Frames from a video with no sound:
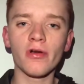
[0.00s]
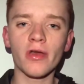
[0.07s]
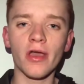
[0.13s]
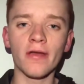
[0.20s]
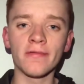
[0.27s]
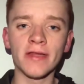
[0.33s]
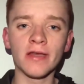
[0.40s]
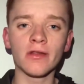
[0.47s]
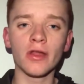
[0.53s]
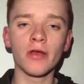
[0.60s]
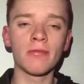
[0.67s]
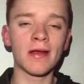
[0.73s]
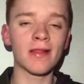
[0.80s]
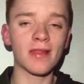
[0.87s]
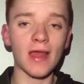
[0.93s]
O'Neill who
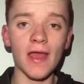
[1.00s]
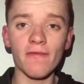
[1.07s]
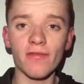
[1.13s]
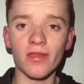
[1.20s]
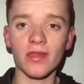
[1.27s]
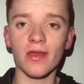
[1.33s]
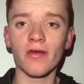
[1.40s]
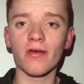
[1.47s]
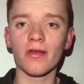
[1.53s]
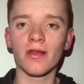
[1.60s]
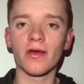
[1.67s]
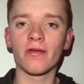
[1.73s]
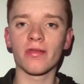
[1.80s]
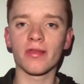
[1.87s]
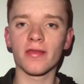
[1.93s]
went ever so
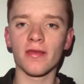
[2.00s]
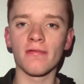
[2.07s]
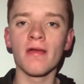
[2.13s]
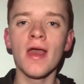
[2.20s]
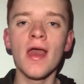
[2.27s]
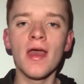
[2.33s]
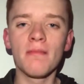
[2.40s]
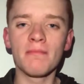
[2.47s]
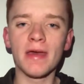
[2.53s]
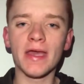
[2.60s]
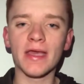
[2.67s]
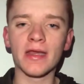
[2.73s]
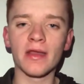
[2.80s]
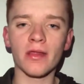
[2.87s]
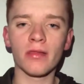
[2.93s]
close to
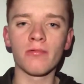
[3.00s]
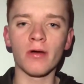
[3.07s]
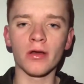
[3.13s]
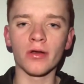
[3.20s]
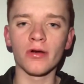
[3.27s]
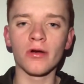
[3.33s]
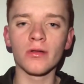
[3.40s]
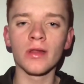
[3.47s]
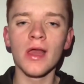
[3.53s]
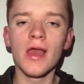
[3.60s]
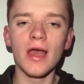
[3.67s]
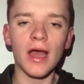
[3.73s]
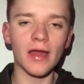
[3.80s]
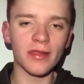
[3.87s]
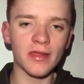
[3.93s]
making it 1-1,
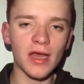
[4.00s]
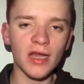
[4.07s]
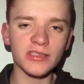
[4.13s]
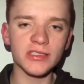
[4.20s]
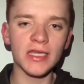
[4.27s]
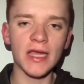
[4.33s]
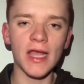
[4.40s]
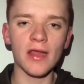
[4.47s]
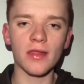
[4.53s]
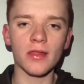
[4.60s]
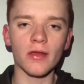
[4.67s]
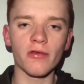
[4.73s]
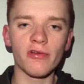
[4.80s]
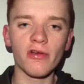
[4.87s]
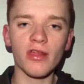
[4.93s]
as he actually hit
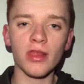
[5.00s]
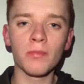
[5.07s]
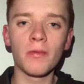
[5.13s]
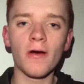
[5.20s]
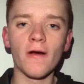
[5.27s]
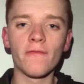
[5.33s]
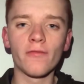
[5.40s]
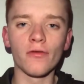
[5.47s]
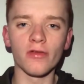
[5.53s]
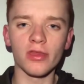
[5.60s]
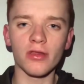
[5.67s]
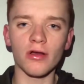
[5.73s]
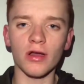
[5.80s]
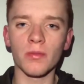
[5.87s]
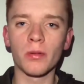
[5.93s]
the crossbar for
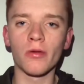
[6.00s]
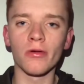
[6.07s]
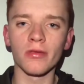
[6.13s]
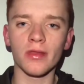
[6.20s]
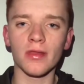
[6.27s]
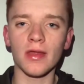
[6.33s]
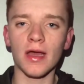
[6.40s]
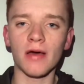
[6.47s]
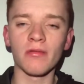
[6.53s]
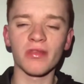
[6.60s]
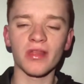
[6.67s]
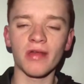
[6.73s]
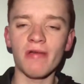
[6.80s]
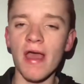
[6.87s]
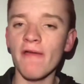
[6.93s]
Stockport Town,
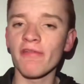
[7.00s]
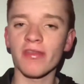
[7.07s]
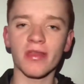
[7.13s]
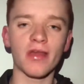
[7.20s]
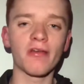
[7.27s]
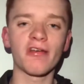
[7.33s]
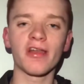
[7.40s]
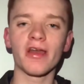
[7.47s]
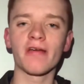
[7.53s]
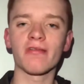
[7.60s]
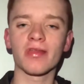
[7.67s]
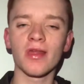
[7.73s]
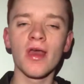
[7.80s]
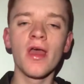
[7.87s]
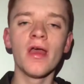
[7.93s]
so ever so
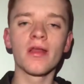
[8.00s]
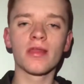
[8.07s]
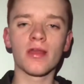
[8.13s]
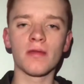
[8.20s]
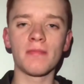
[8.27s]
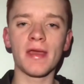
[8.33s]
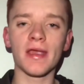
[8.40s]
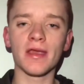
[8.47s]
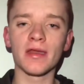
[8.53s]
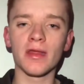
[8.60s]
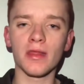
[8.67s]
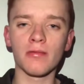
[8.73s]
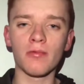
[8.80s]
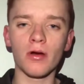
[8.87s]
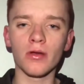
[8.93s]
close to making
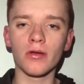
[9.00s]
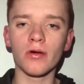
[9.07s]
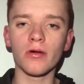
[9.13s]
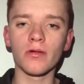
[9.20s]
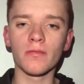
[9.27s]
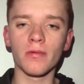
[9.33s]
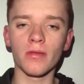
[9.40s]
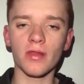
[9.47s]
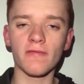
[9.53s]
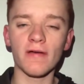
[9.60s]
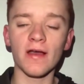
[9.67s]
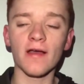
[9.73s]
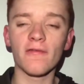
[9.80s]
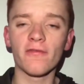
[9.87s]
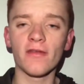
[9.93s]
it 1-1. But
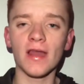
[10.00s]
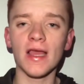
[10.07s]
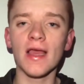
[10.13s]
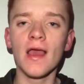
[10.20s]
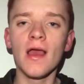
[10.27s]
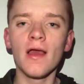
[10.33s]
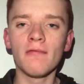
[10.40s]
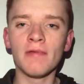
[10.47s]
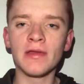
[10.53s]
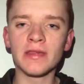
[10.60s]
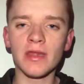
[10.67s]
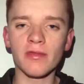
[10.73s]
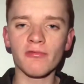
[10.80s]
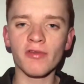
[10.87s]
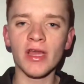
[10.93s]
thankfully, we
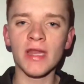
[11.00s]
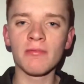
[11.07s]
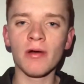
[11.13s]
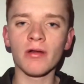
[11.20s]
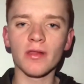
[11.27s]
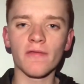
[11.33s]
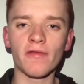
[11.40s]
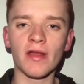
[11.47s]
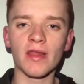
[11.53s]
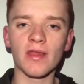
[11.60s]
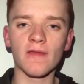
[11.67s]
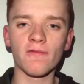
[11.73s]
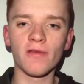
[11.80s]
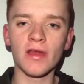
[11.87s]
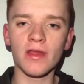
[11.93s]
did really well
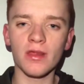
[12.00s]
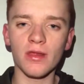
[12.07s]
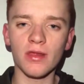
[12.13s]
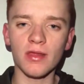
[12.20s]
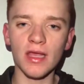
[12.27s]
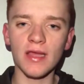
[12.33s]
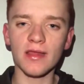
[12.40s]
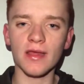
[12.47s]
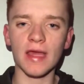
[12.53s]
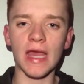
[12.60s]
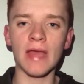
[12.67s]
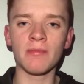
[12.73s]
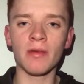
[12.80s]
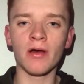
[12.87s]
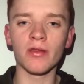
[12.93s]
defensively to see the
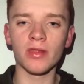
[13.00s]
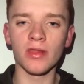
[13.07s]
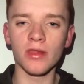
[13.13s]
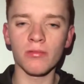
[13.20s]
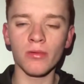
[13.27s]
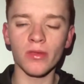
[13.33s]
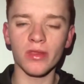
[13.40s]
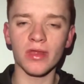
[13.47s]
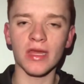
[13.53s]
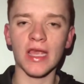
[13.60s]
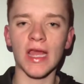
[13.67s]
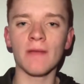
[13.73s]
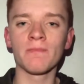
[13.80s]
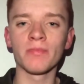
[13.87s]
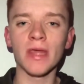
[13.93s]
game out, and once
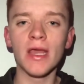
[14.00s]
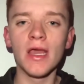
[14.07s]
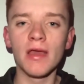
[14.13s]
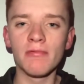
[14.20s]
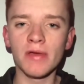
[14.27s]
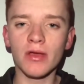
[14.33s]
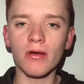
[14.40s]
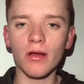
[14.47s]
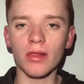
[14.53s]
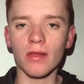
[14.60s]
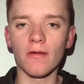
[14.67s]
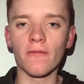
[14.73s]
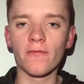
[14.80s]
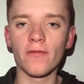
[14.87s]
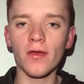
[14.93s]
again, we got
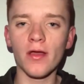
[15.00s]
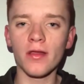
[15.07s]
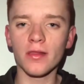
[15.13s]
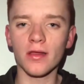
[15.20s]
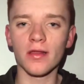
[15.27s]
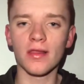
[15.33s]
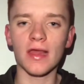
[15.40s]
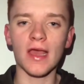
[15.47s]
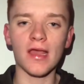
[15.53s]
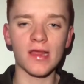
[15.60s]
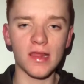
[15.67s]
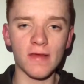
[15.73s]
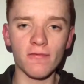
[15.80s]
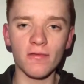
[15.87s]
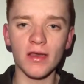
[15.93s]
our third
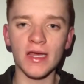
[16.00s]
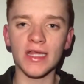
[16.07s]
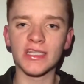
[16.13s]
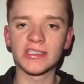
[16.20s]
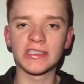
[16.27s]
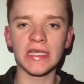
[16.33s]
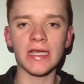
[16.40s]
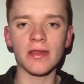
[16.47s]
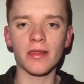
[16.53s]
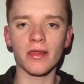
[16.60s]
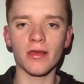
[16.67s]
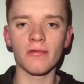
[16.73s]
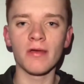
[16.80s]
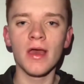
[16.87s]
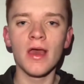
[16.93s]
consecutive clean sheet
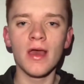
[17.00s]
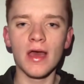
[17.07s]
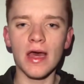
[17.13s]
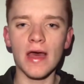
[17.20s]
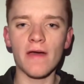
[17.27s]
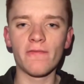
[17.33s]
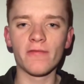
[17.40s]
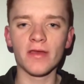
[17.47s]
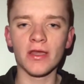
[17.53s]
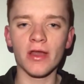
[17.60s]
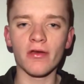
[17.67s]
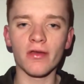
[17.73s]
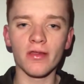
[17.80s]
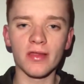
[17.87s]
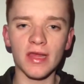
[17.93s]
to
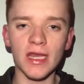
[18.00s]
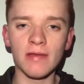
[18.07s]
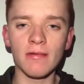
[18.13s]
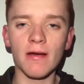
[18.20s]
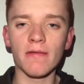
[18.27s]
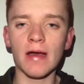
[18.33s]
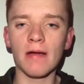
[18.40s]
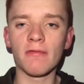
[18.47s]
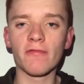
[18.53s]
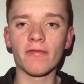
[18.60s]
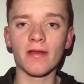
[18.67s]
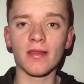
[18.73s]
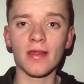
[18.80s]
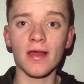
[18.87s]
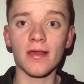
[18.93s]
continue our
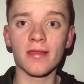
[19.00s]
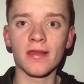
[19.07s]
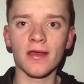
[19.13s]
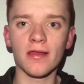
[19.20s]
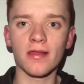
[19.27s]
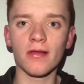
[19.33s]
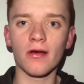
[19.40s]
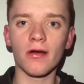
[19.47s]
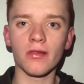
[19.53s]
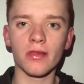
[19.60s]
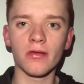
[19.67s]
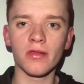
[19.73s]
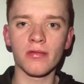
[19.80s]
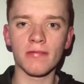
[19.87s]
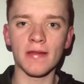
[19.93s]
fantastic start
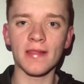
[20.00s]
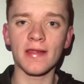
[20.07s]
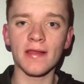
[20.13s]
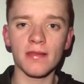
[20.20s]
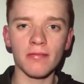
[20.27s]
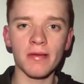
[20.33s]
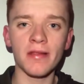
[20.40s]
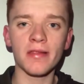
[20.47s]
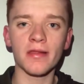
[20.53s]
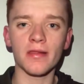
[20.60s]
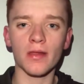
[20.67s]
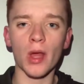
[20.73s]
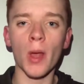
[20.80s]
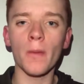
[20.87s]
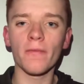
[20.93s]
to 2020.
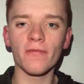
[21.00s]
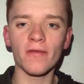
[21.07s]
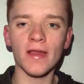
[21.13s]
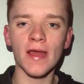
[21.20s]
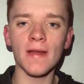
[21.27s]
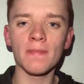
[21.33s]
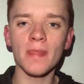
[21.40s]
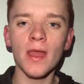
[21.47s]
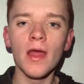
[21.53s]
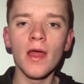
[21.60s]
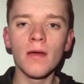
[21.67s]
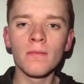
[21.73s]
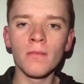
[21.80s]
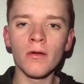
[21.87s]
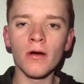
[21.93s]
So hopefully
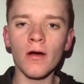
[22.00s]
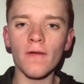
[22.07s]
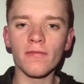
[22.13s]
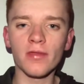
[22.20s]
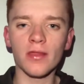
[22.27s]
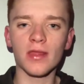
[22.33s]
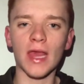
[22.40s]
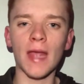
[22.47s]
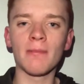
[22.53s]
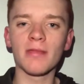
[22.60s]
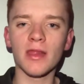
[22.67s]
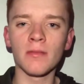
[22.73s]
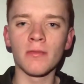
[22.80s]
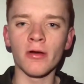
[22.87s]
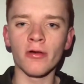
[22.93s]
more of the same
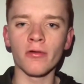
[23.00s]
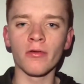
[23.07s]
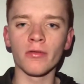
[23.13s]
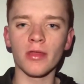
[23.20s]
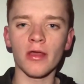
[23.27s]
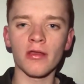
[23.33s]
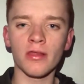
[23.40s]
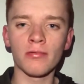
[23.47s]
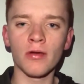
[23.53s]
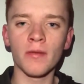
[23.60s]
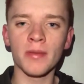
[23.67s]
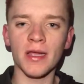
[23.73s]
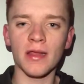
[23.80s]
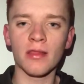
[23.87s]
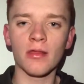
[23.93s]
tomorrow, although it will
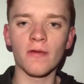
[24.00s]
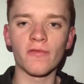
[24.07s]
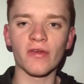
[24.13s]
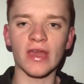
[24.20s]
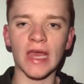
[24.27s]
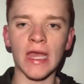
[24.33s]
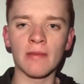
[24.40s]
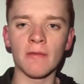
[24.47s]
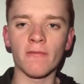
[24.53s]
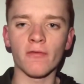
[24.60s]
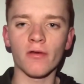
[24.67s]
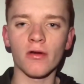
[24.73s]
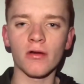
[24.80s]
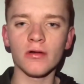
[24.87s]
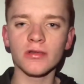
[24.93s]
be a tougher game of
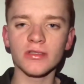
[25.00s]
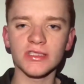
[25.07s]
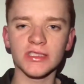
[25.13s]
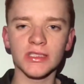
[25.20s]
course.